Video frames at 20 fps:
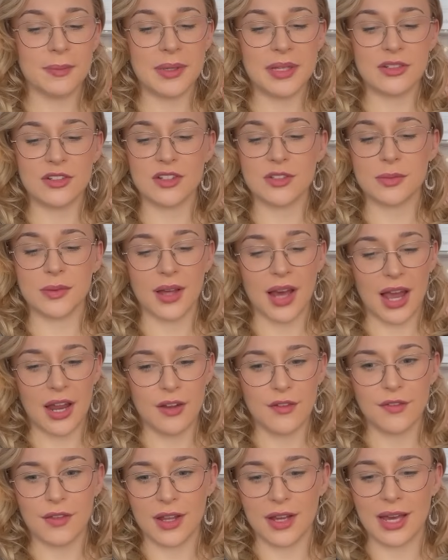be just kind
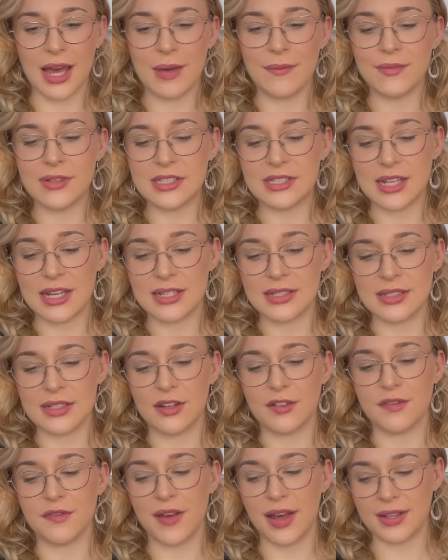of like emphasizing
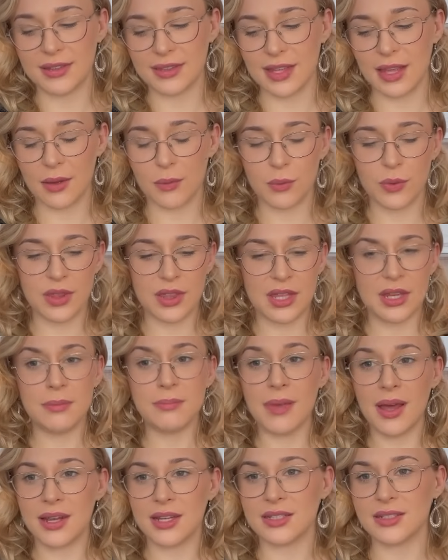the fact that within
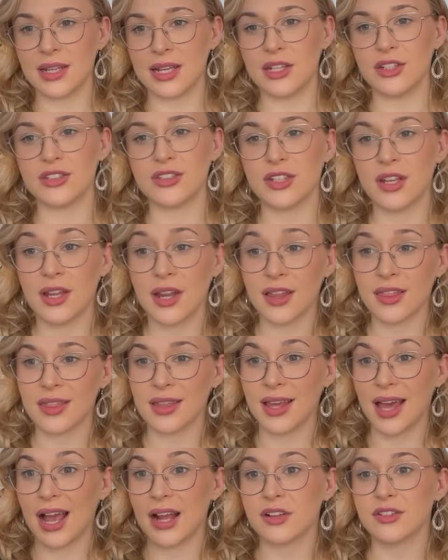meditation, I
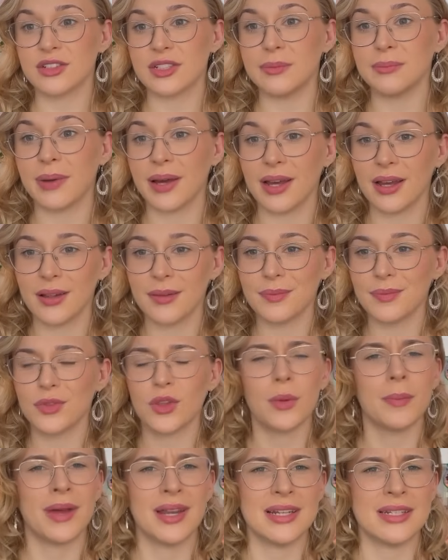think actually by,
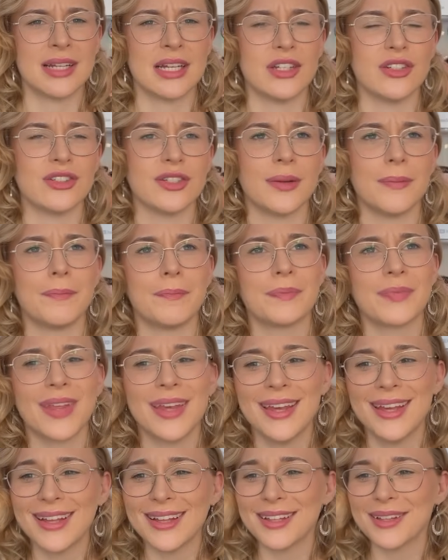not meditation,
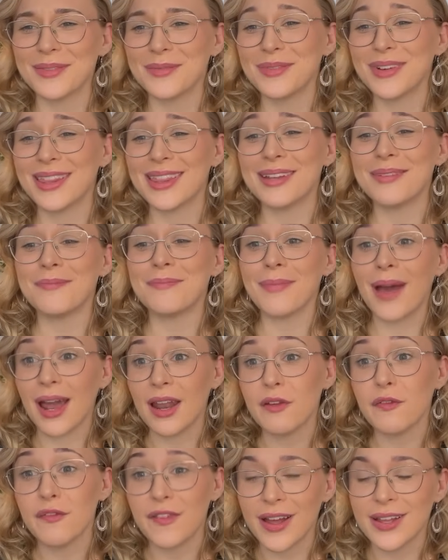within
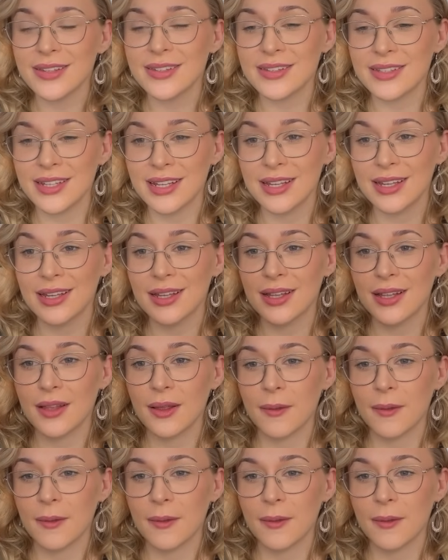manifesting,